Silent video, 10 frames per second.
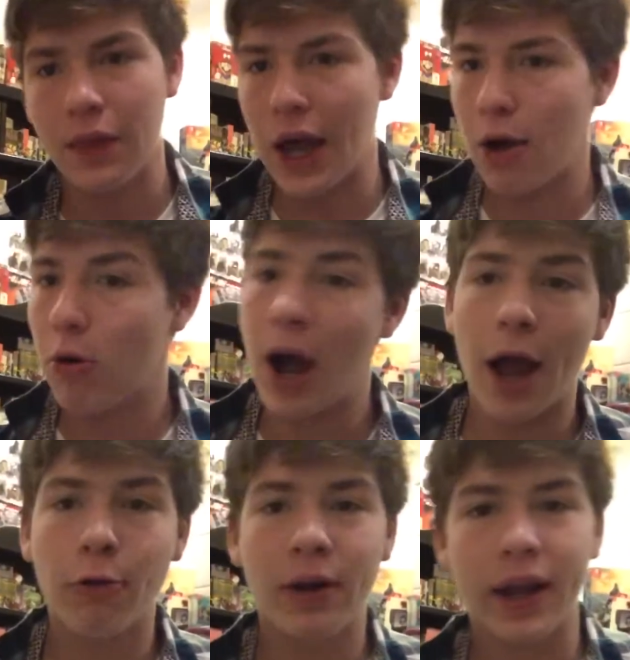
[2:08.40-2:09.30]
Now,
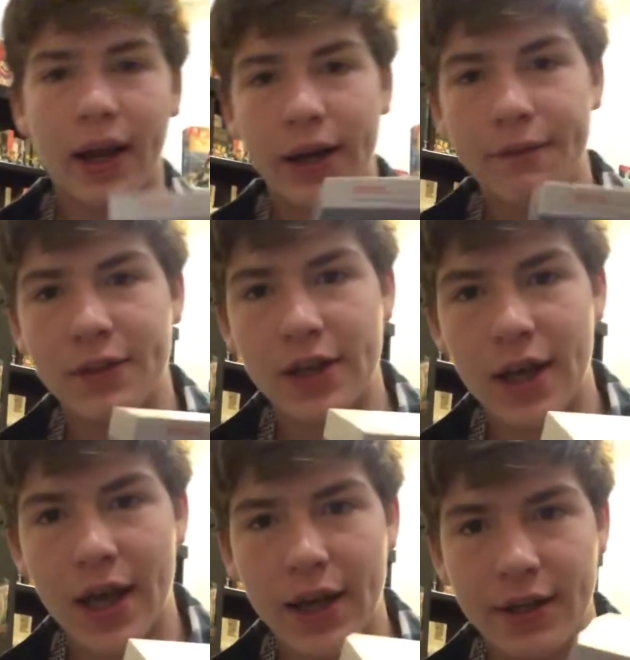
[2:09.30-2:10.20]
I already have the
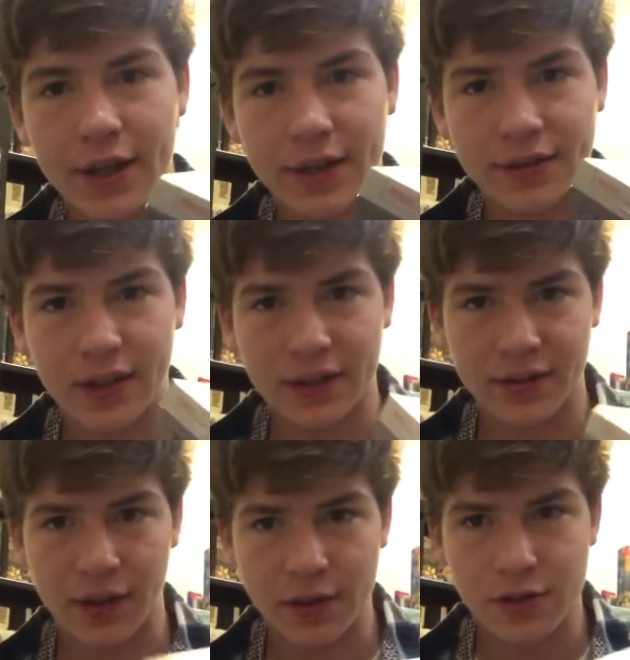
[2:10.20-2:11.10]
NES
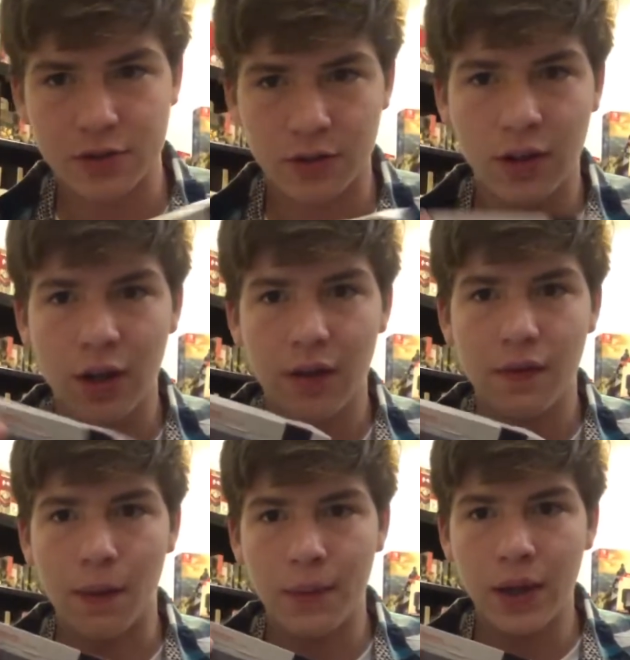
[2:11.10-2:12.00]
Classic Edition,
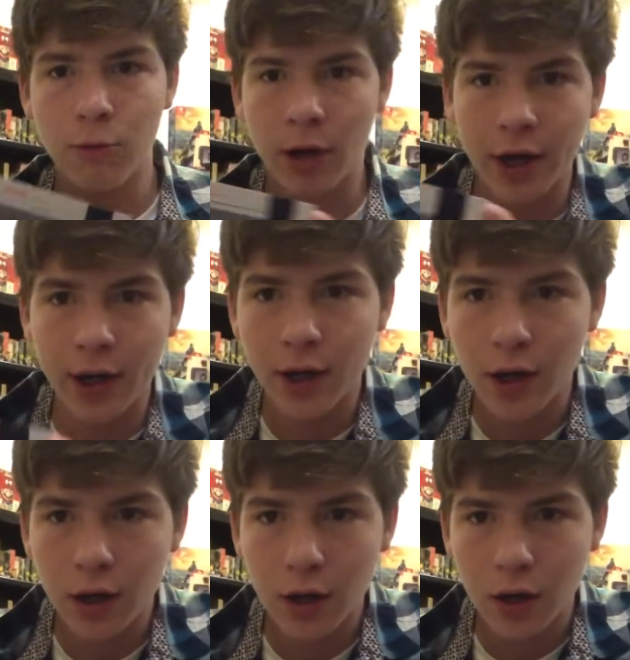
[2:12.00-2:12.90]
the mini one,
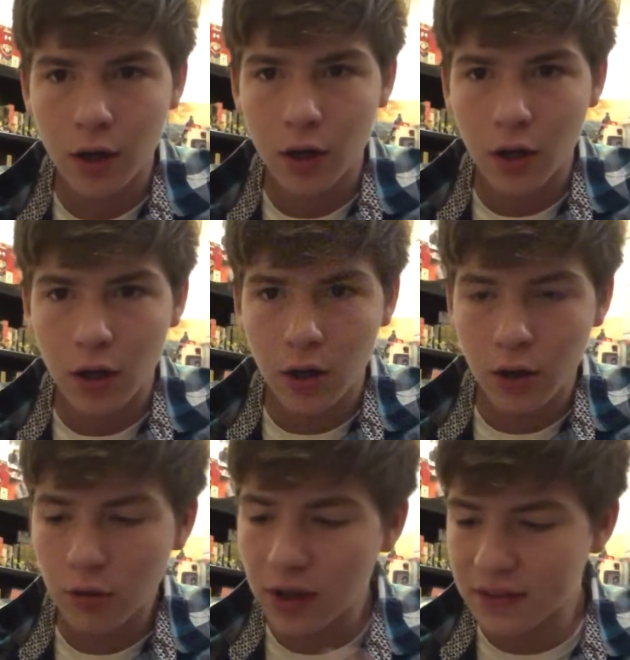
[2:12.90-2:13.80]
and
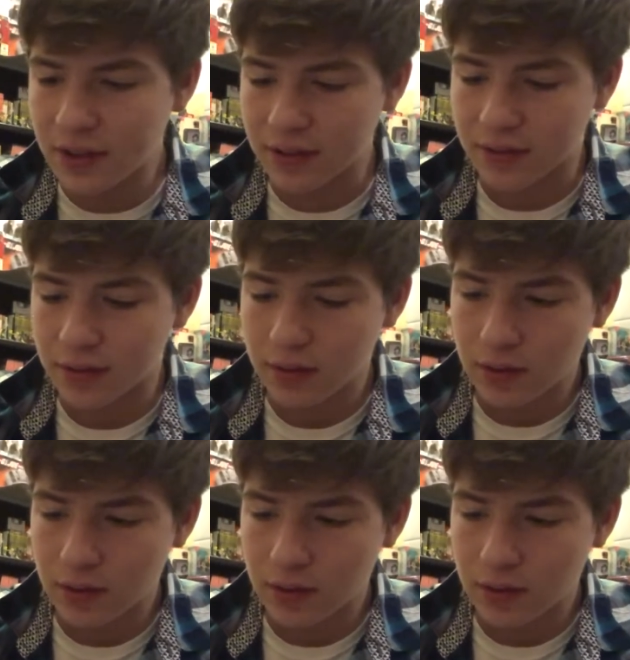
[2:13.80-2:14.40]
look at this.